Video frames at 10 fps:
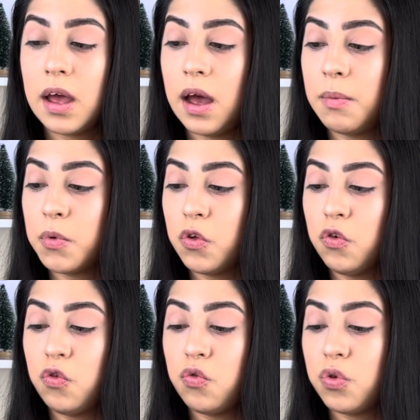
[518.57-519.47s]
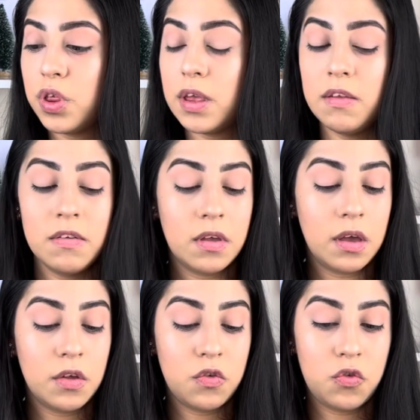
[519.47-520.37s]
I'm gonna do this.
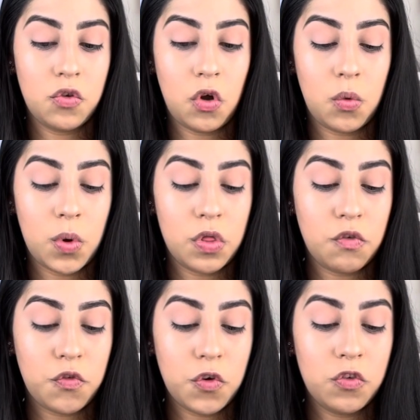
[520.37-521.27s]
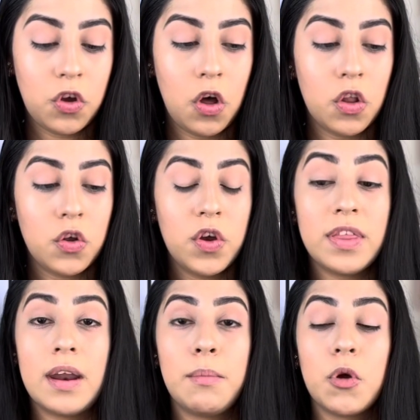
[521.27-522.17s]
So the first color
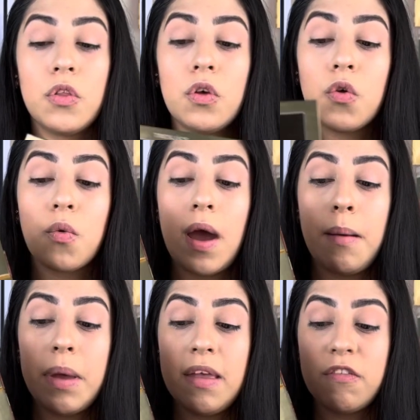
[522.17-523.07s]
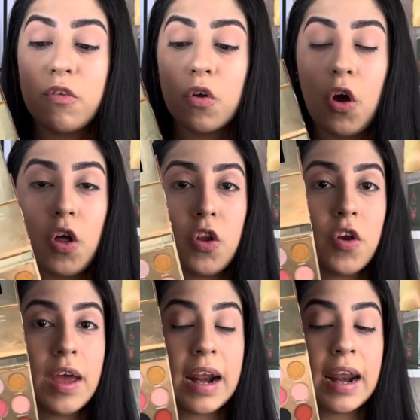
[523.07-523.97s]
that I'm gonna grab is the
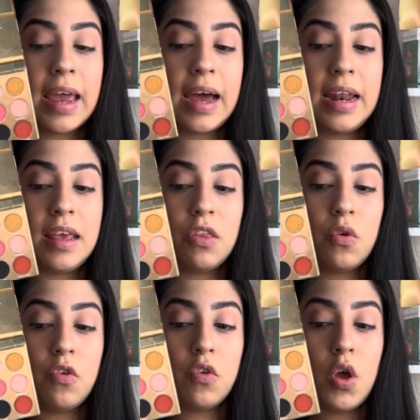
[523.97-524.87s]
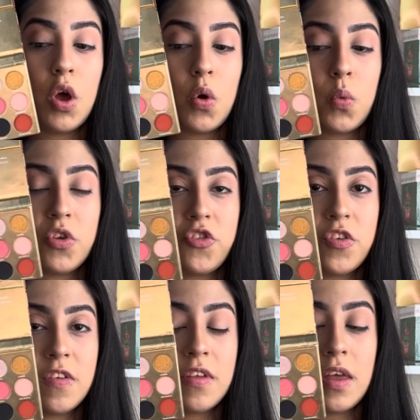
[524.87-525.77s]
color Regalitos, which is